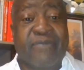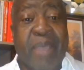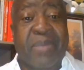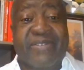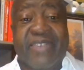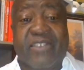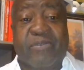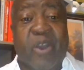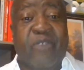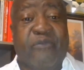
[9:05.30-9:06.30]
them a
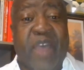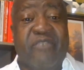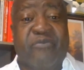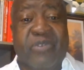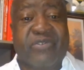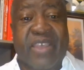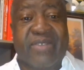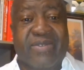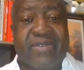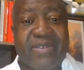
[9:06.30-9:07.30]
6.5%
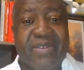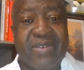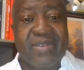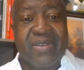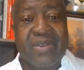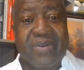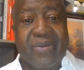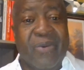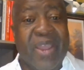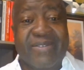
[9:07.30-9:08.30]

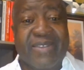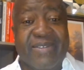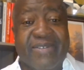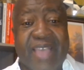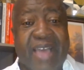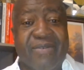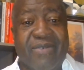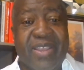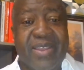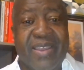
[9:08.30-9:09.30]
raise in
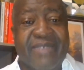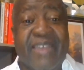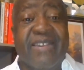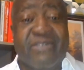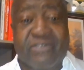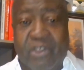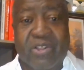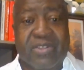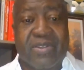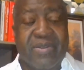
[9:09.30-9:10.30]
salary is an
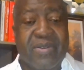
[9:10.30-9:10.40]
insult.